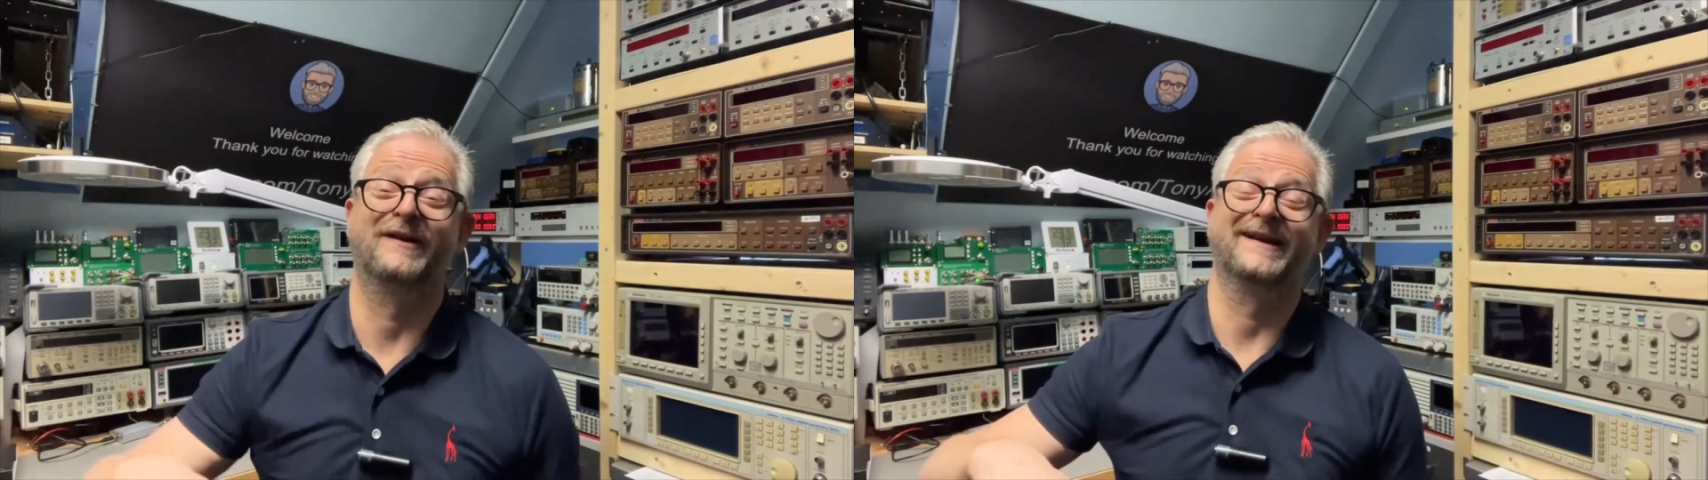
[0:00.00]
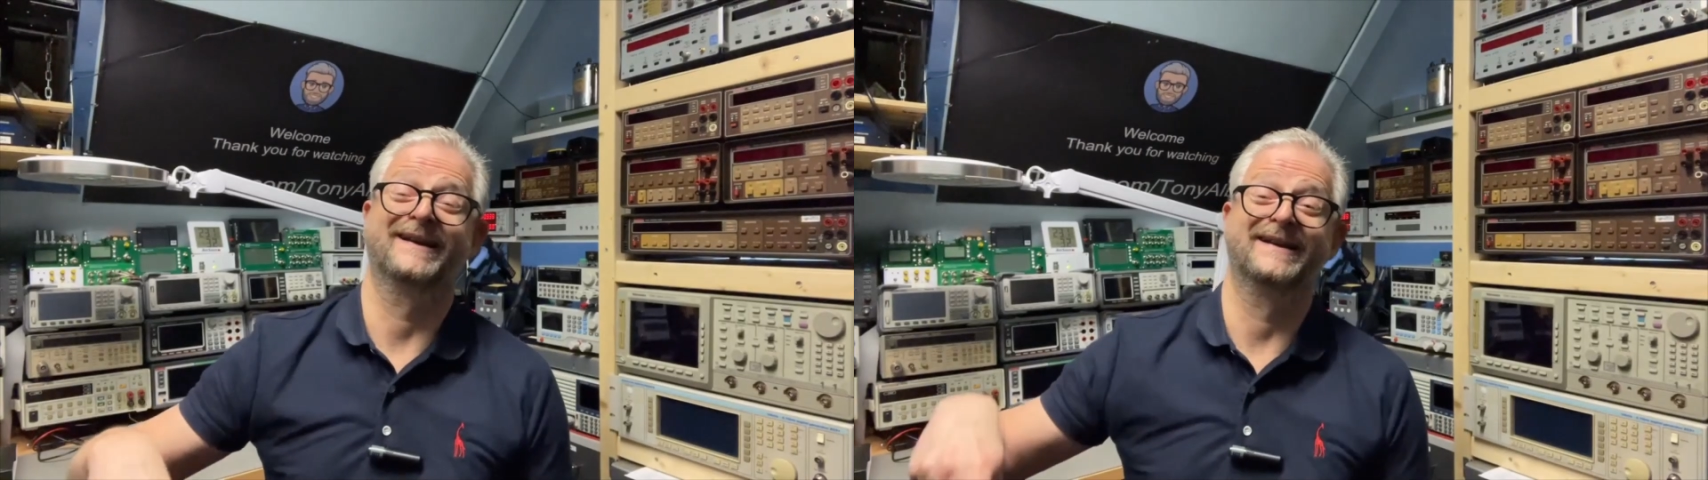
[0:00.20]

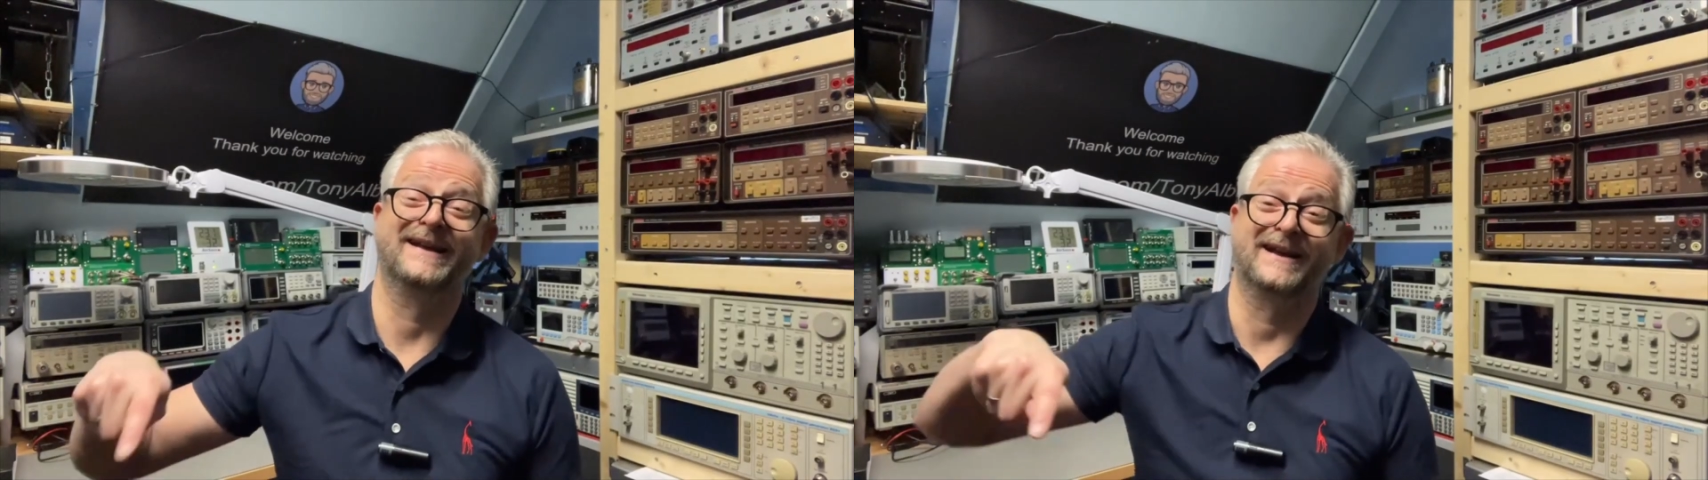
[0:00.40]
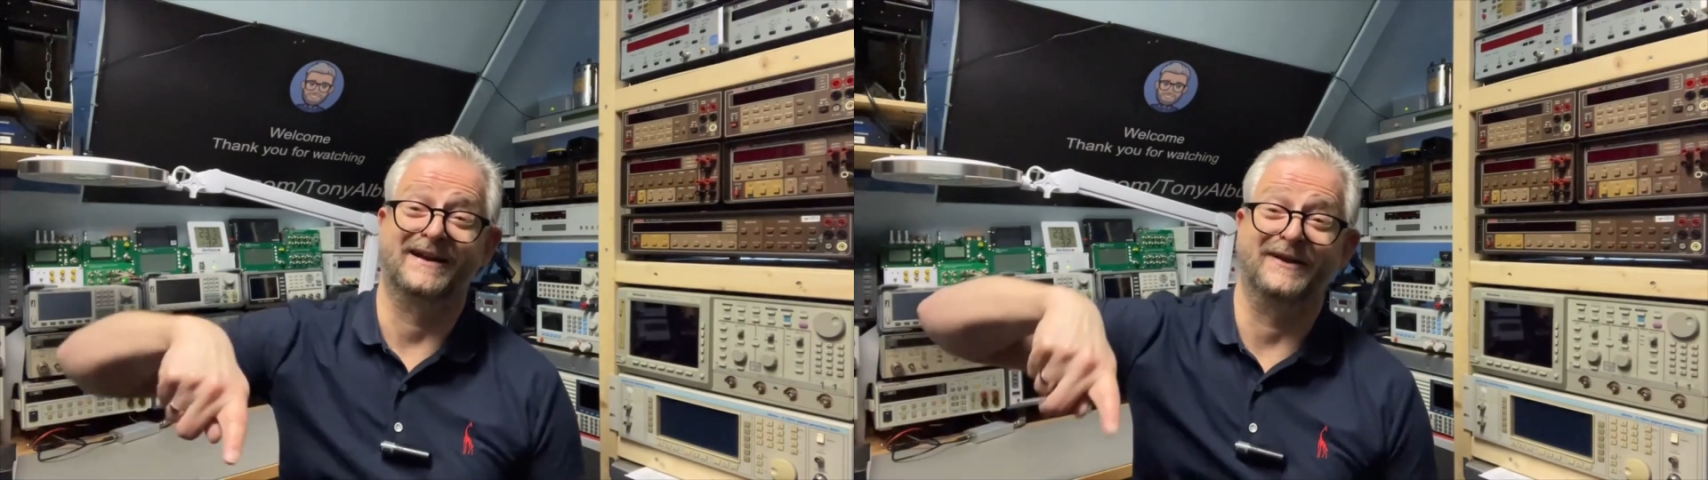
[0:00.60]

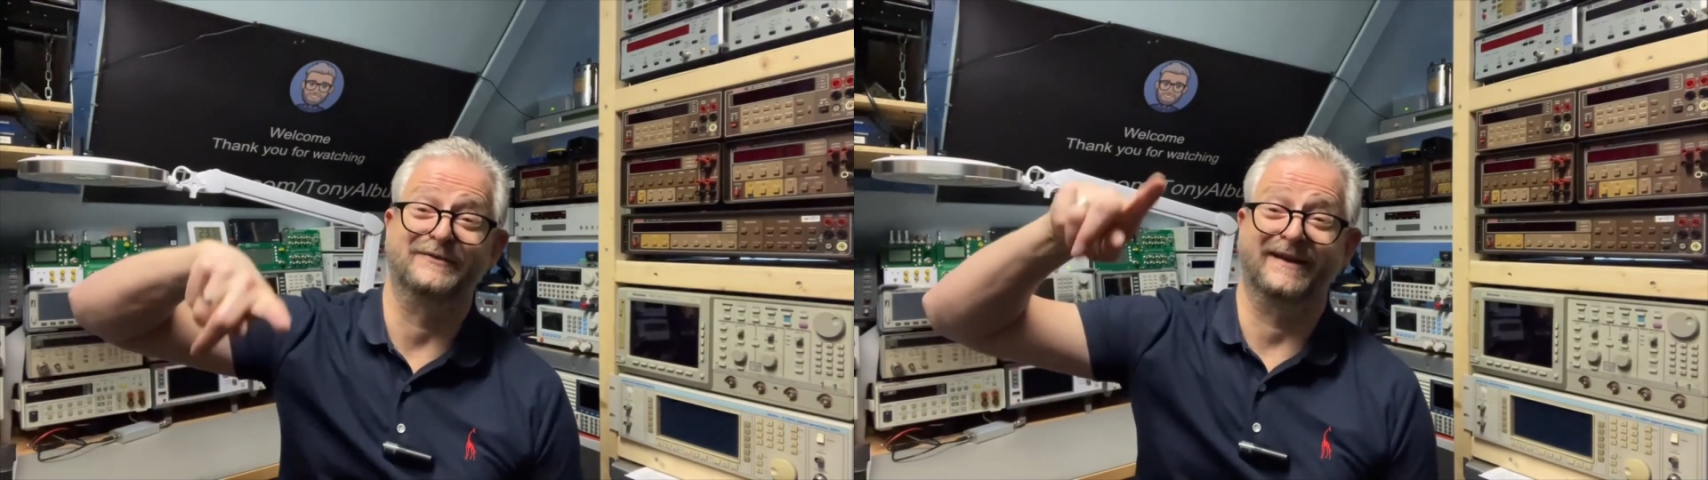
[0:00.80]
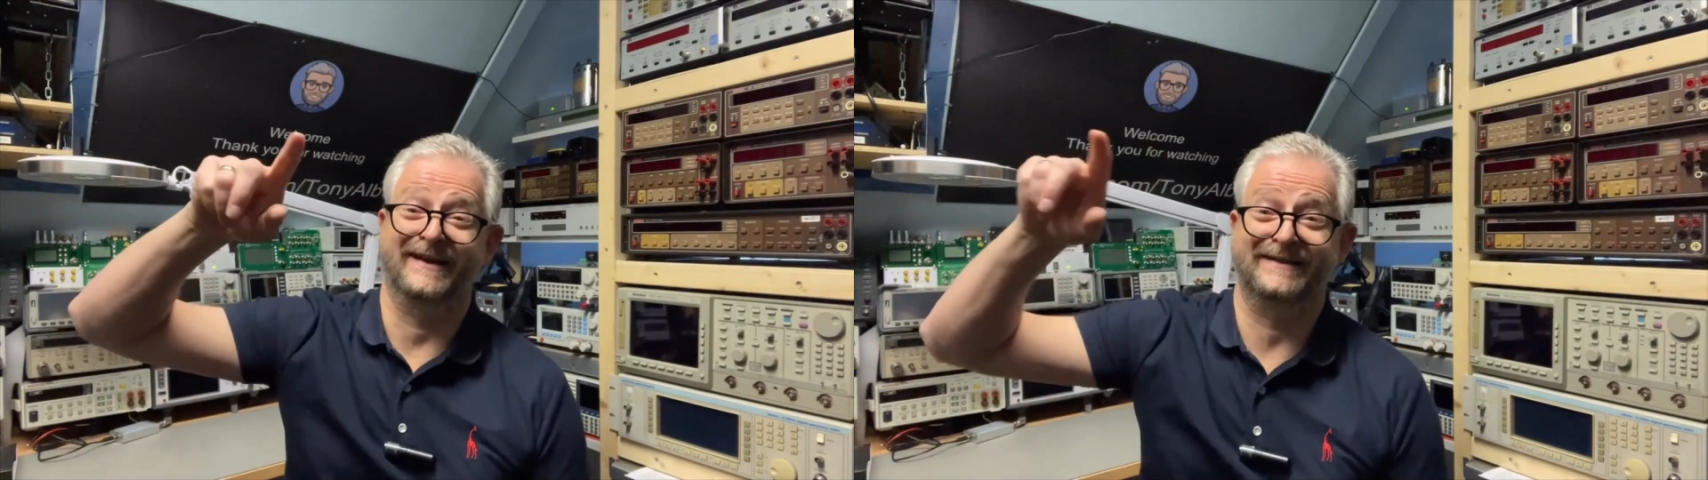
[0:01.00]
clearly
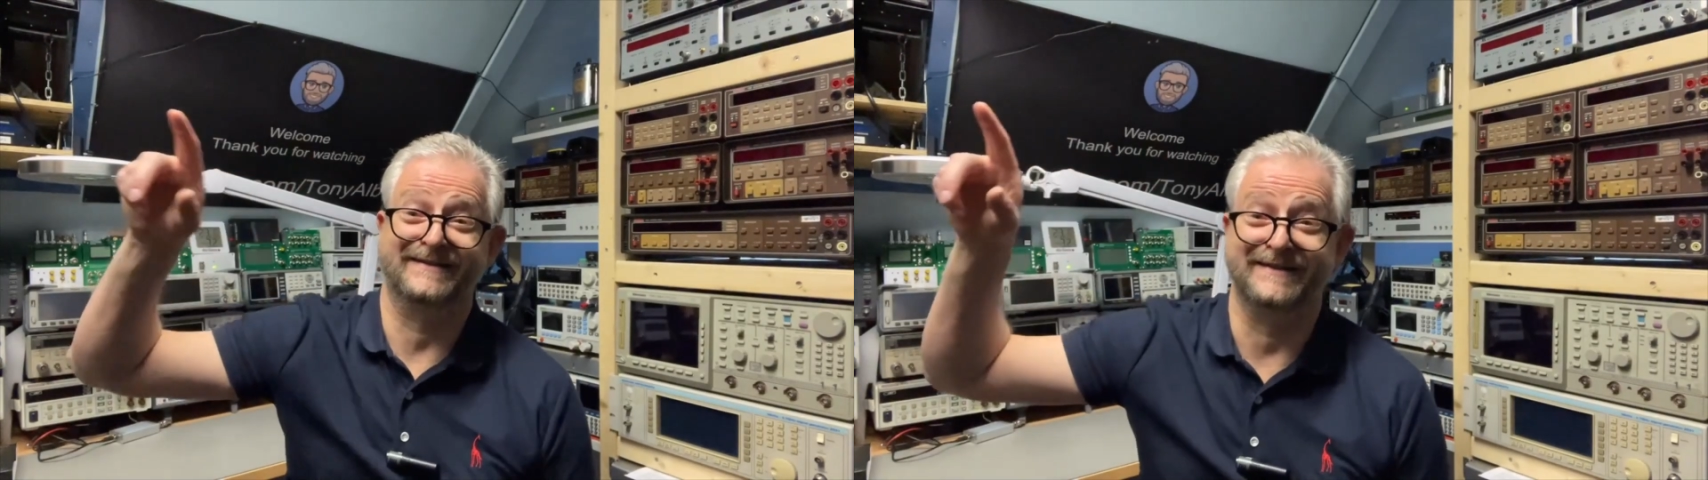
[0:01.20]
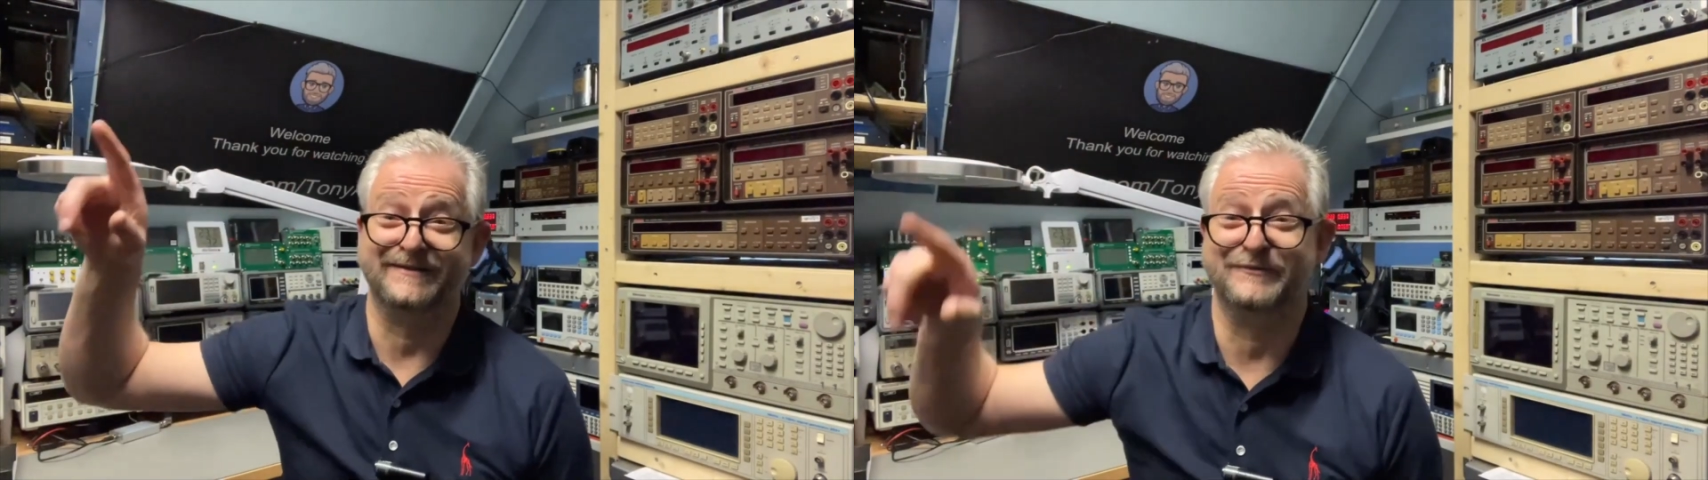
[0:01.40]
around the edges